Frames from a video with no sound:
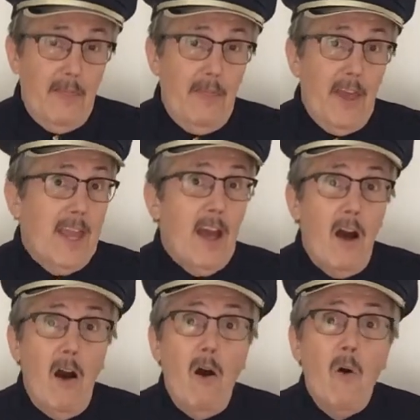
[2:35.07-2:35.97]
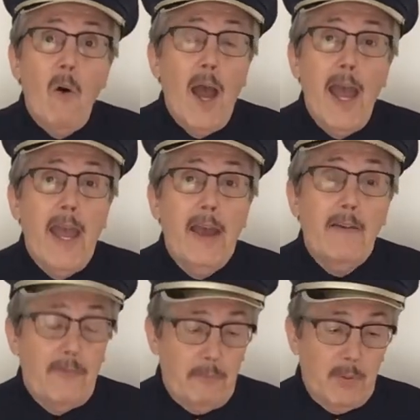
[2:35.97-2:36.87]
They all
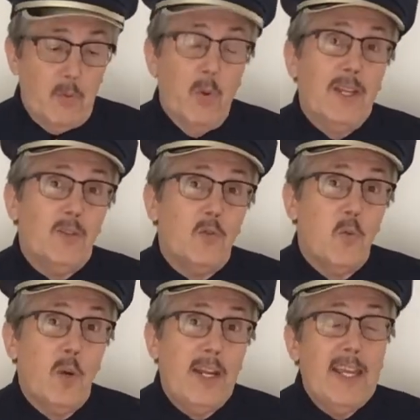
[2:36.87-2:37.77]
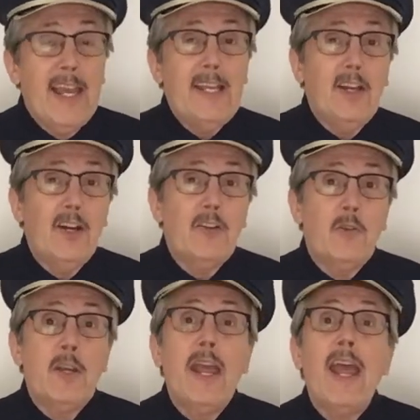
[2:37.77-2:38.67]
have between
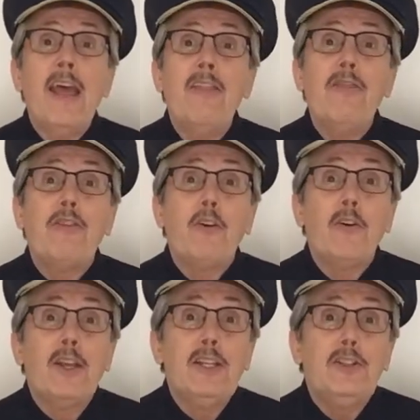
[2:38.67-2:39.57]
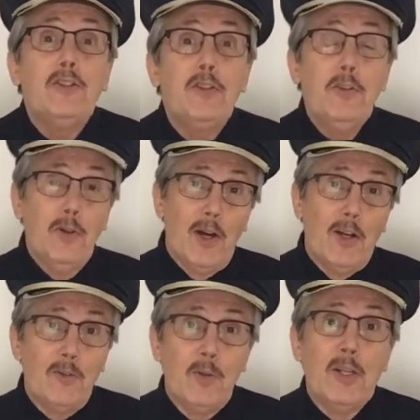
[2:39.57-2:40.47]
2,800 and
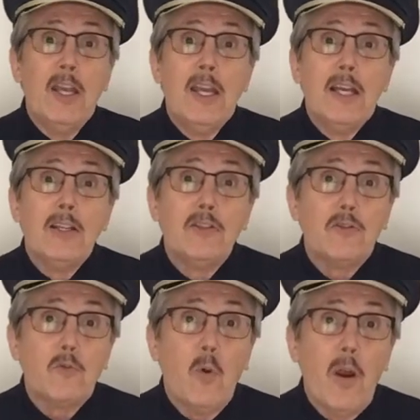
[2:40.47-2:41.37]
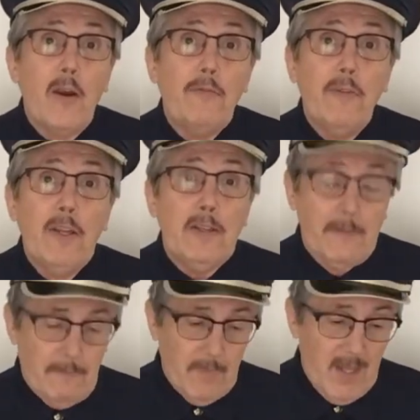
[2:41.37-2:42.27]
3,200 square
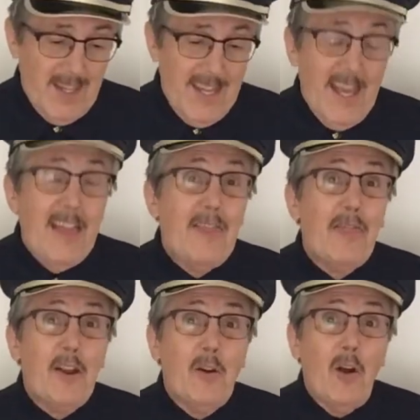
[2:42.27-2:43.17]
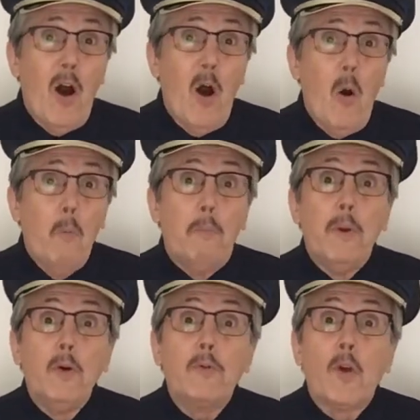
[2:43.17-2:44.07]
feet. They're all
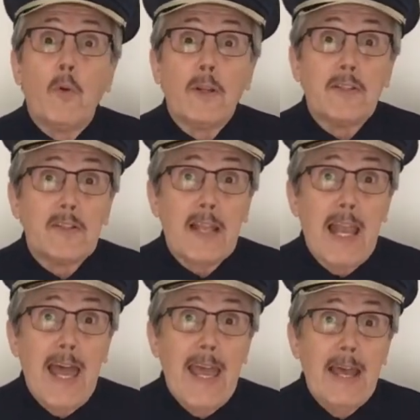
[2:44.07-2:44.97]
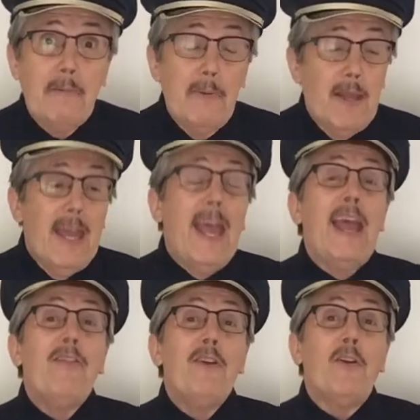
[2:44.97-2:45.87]
built on a slab,
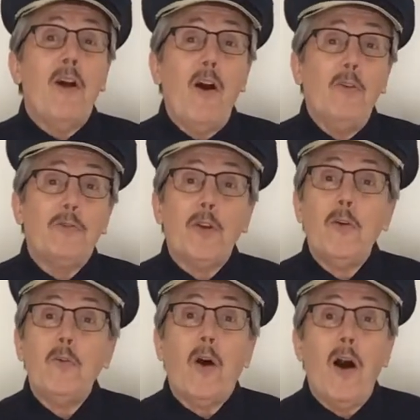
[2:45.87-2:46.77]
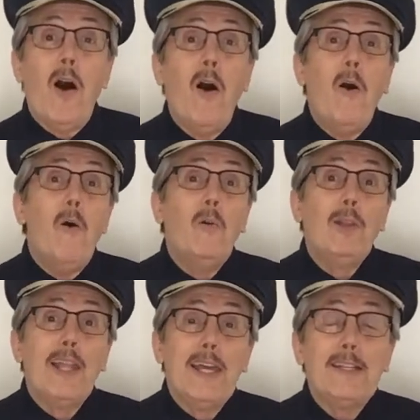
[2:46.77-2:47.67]
and they're also all
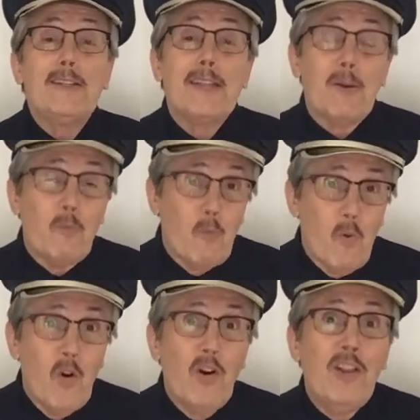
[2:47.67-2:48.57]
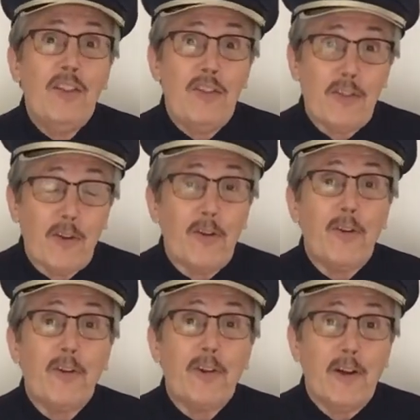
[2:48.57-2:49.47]
less than
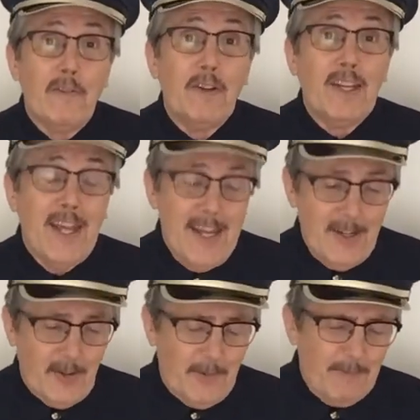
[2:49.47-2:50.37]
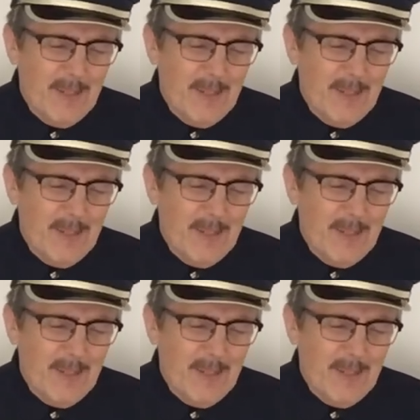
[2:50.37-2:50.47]
1/3 of an acre.